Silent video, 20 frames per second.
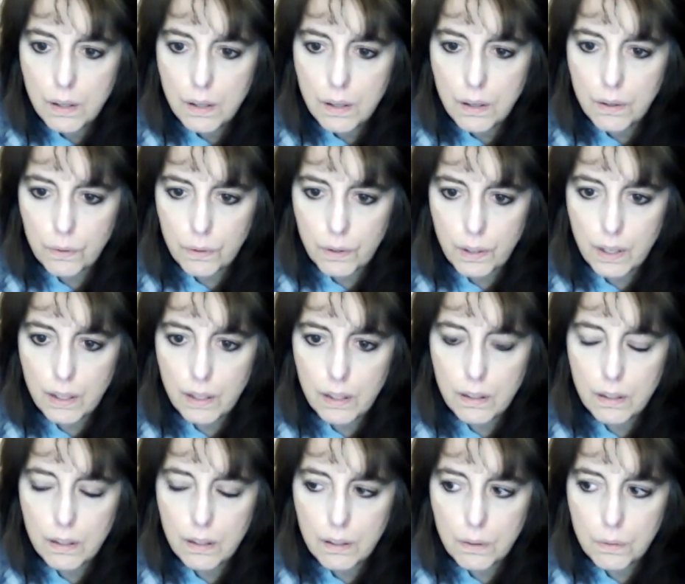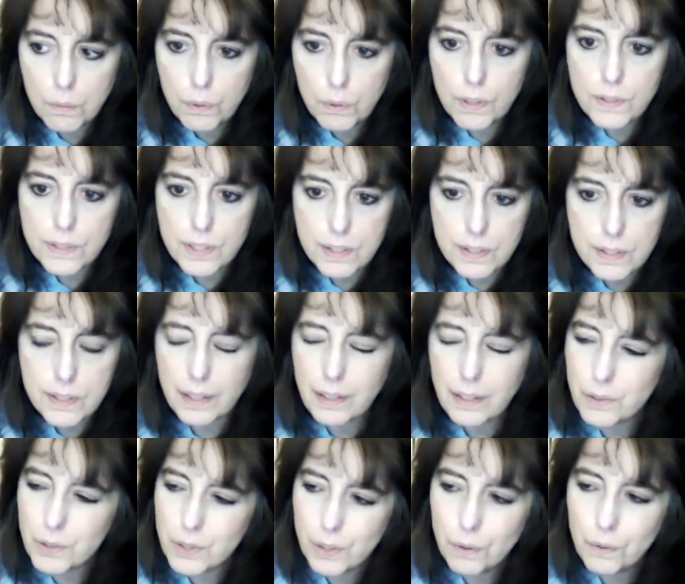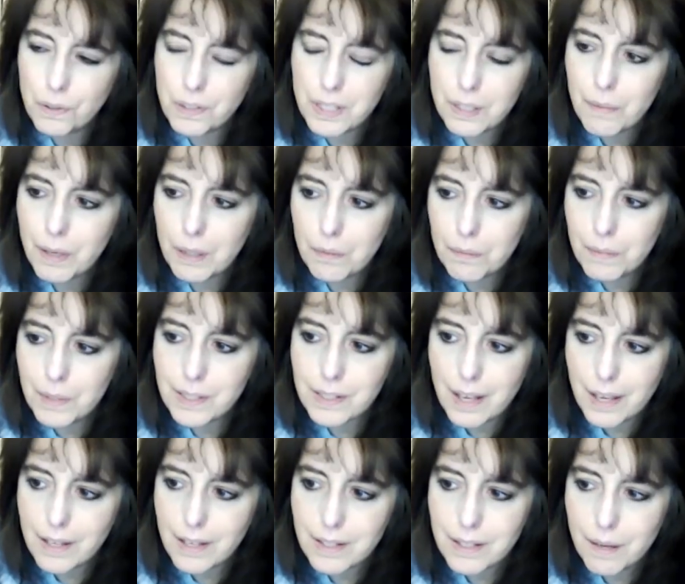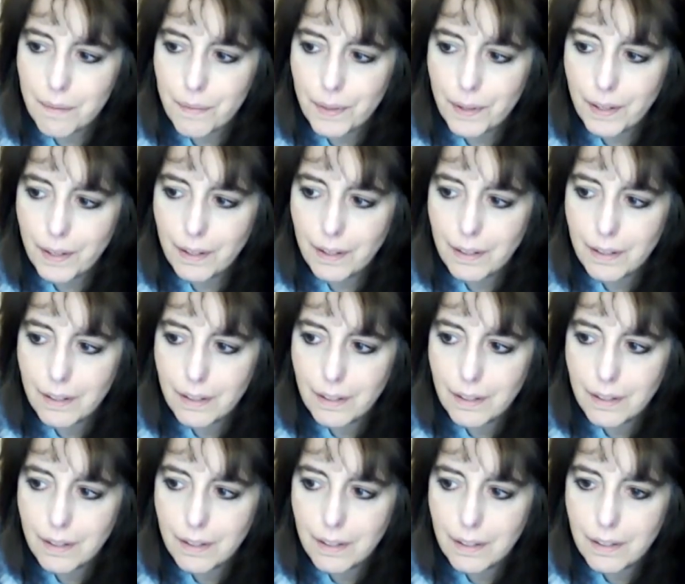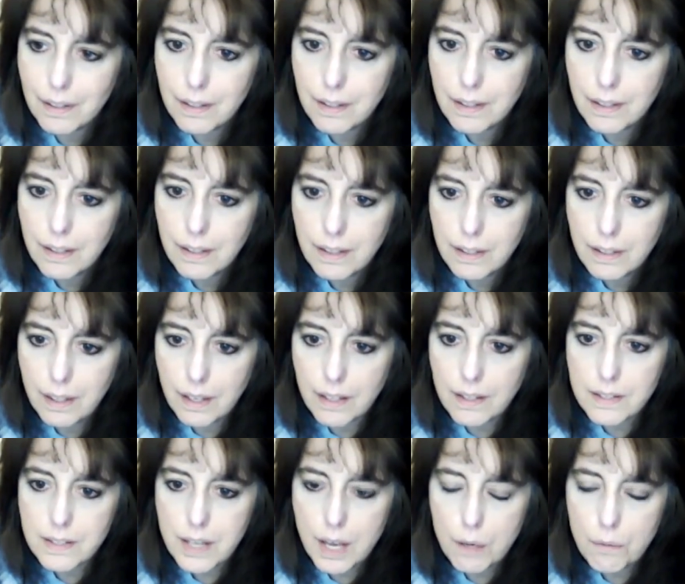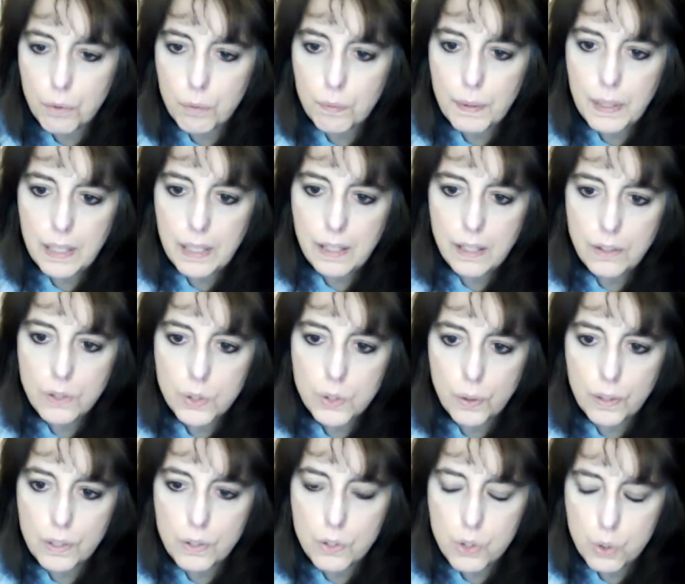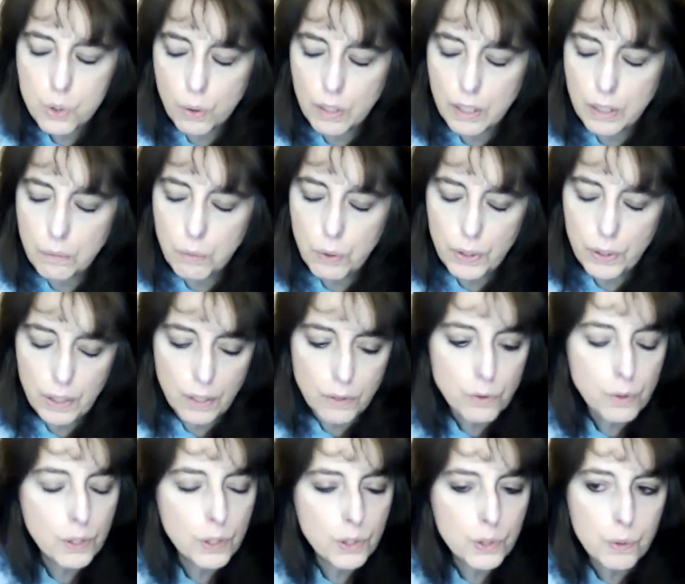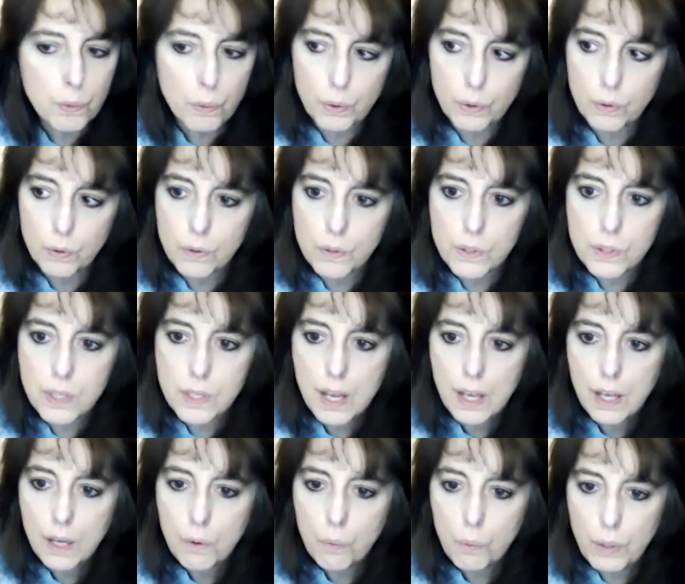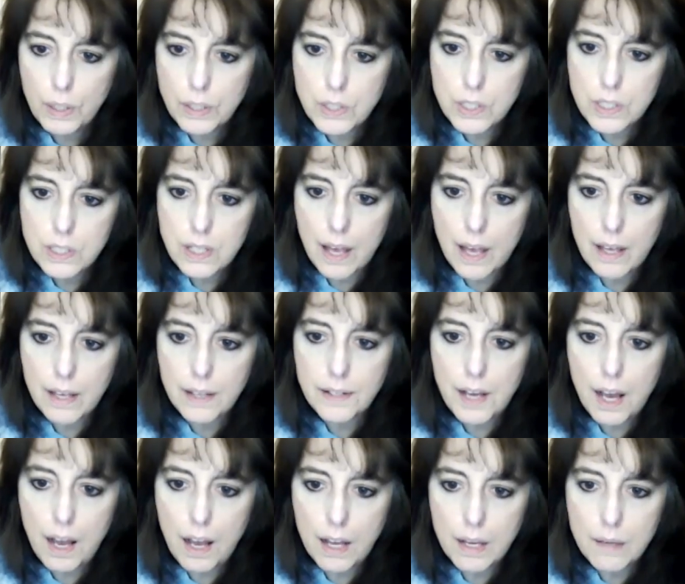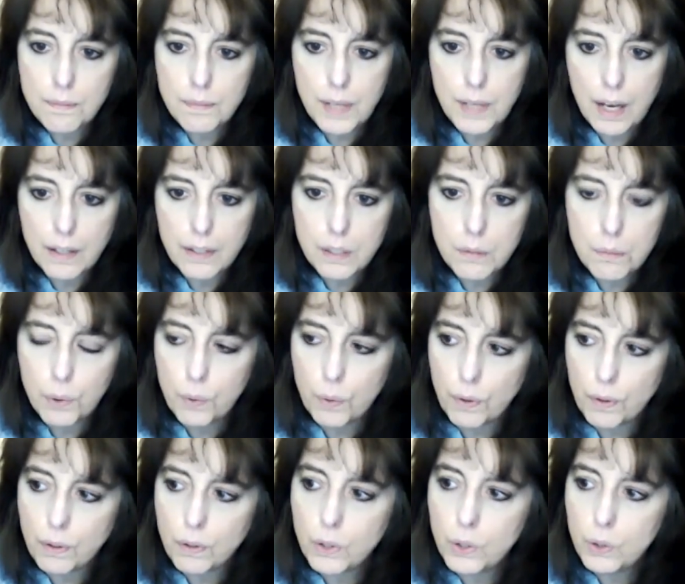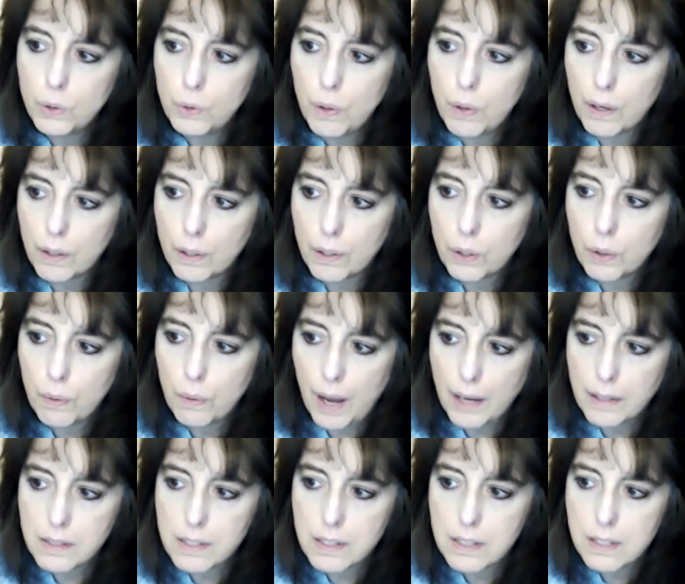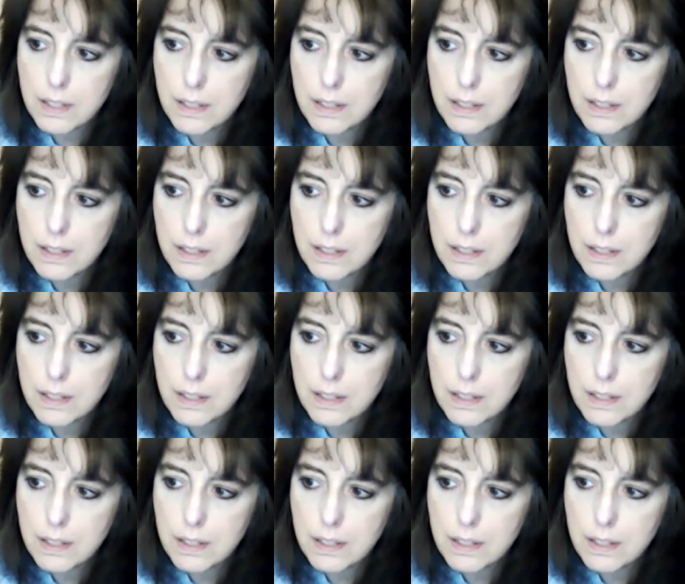Okay. What is this, like a joke to make me say something? Yes, I'm repeating Joyce Dawn 100's words, which said, I'm not important. You are correct.